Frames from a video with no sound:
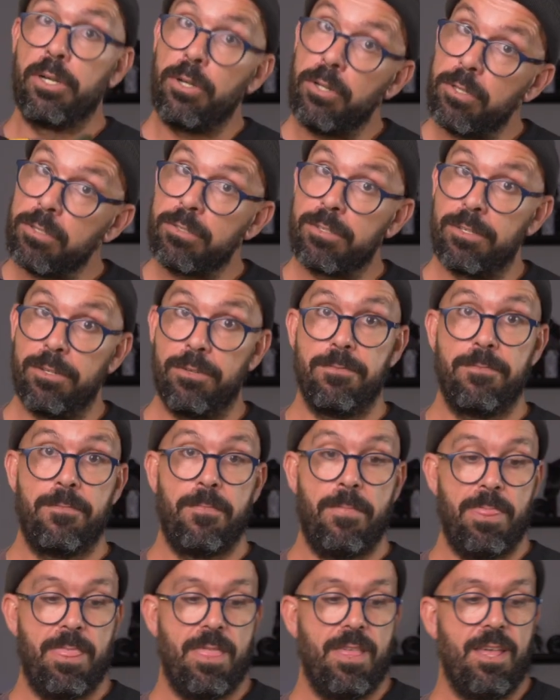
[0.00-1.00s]
also,
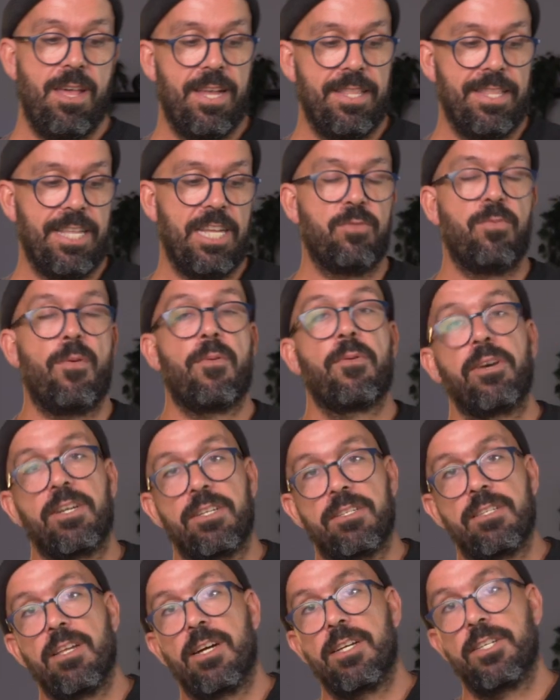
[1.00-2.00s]
and that's where we're gonna
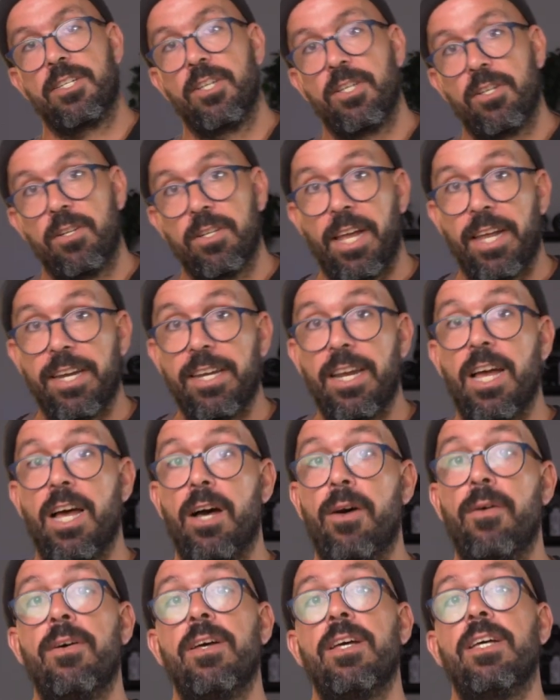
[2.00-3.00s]
start talking
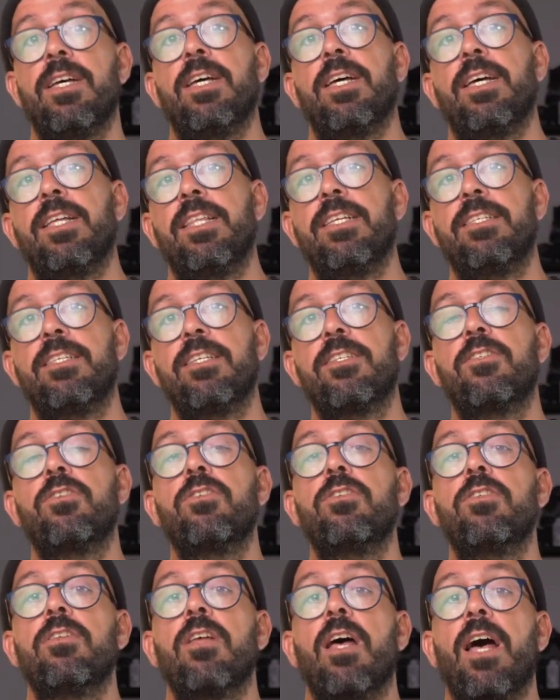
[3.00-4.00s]
now, this
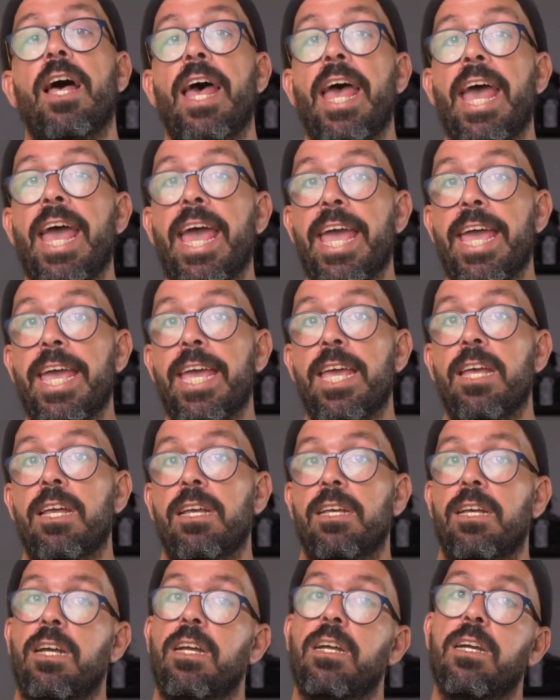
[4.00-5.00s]
is a
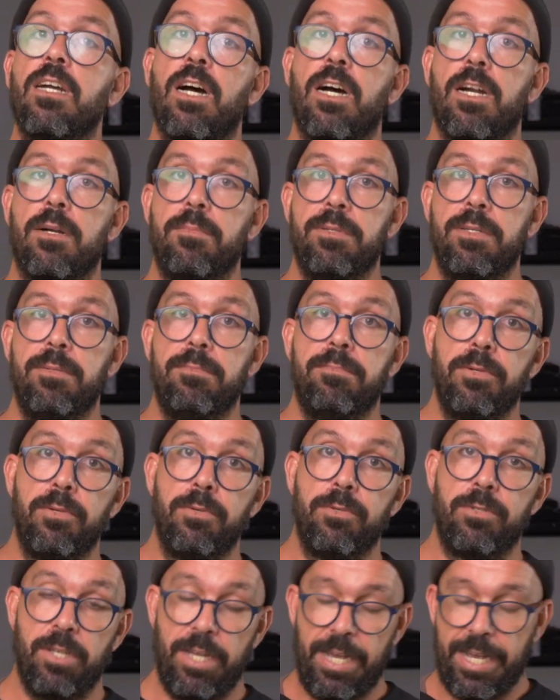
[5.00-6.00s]
carbon
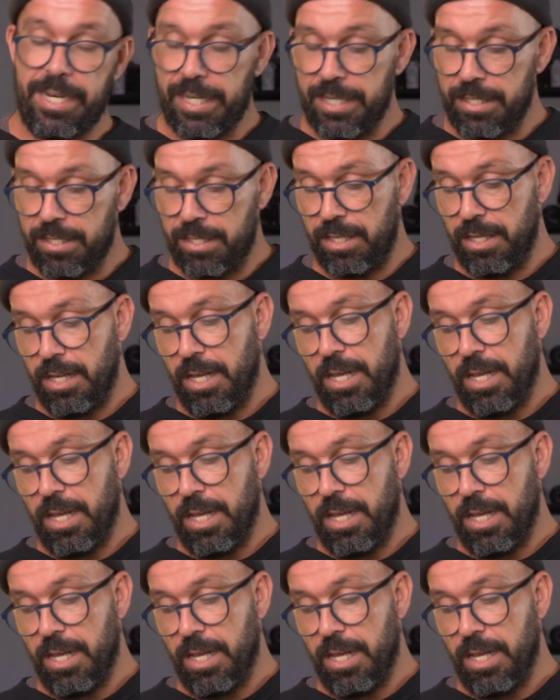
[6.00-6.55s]
boot. At least